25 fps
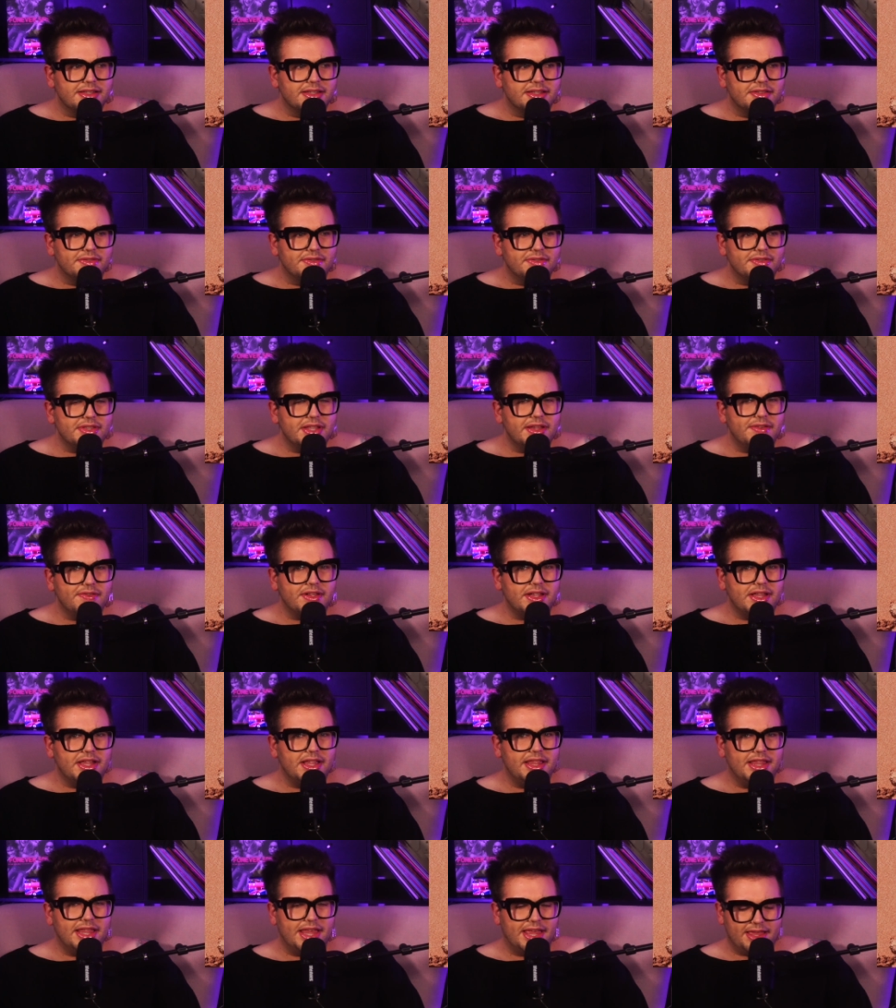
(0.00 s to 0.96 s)
There's a lot of
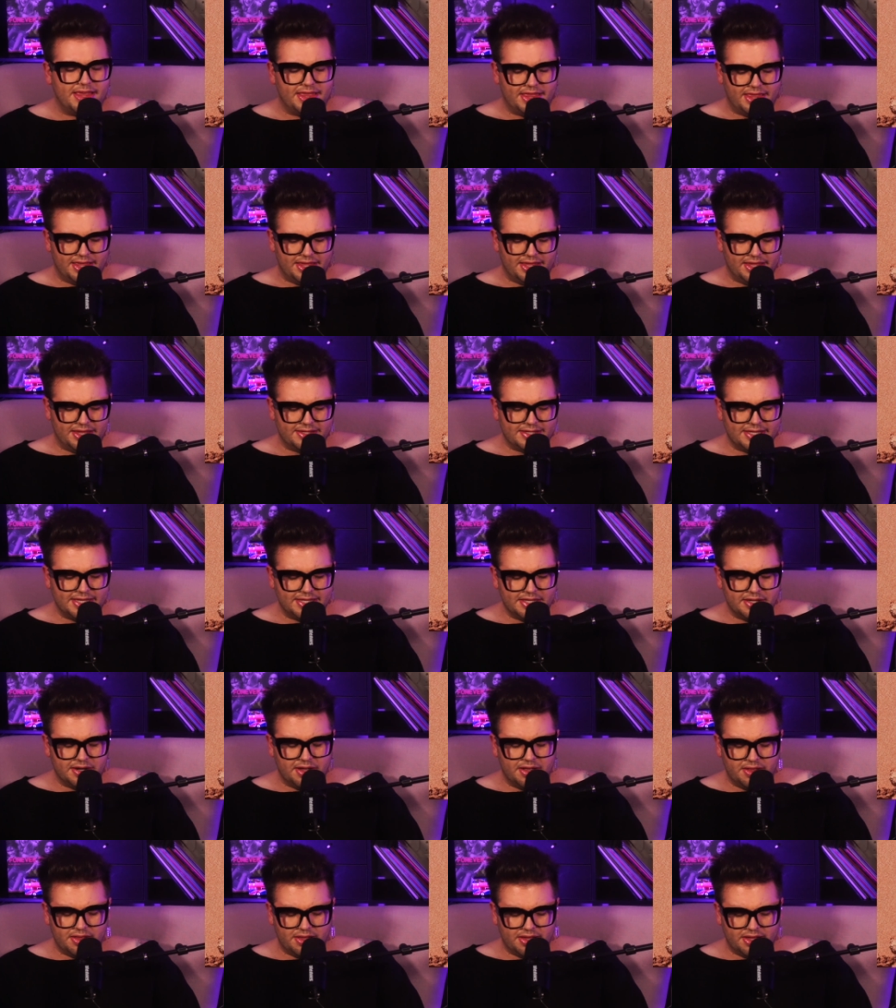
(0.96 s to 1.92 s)
clean. Is this an
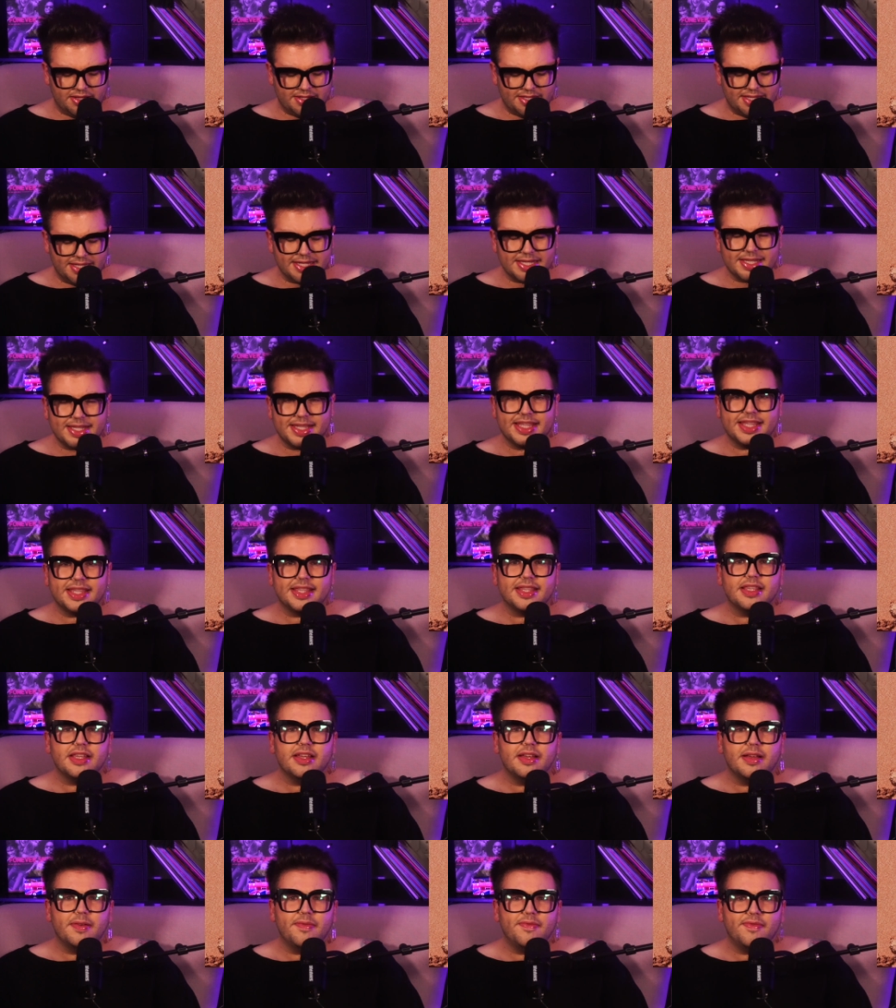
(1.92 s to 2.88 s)
all? Is this
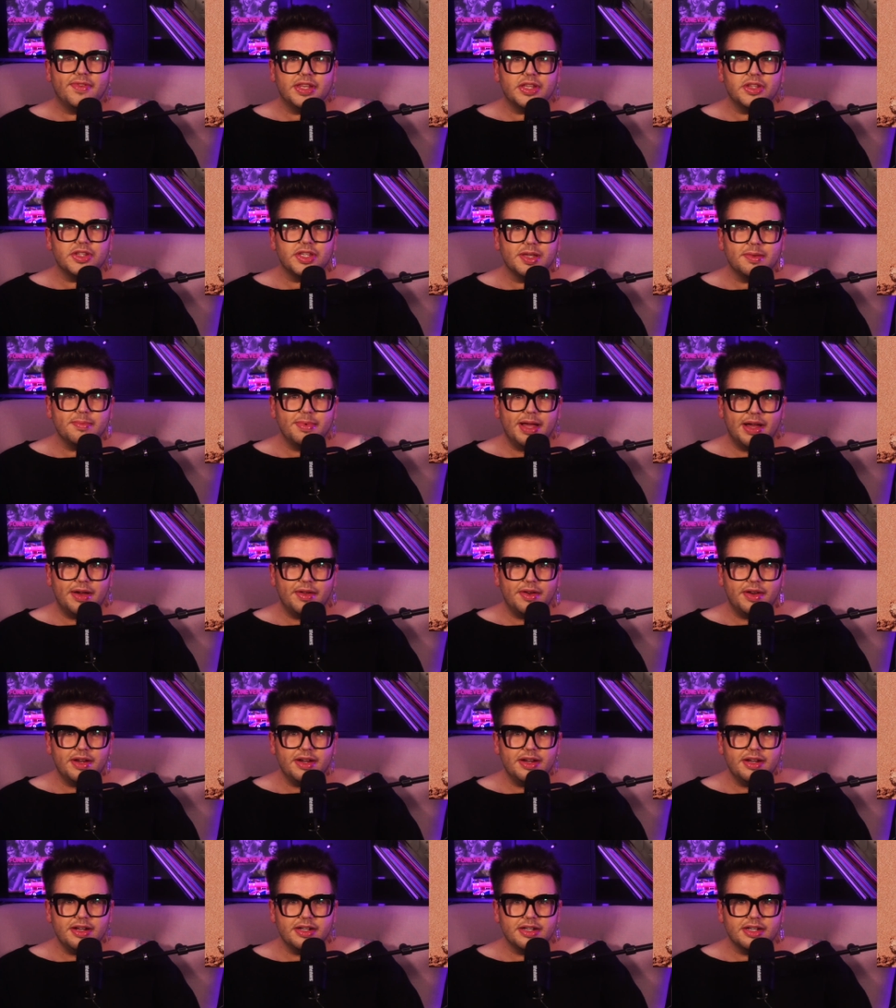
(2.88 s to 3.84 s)
a, a finishing
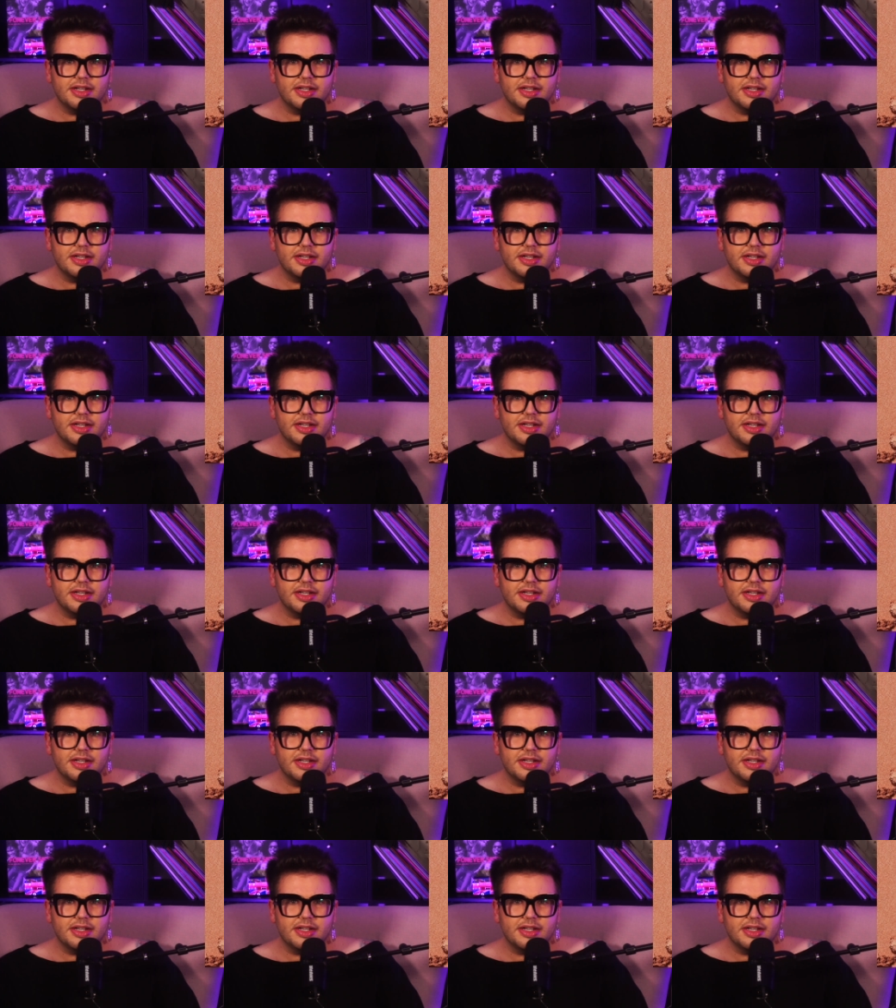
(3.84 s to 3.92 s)
powder?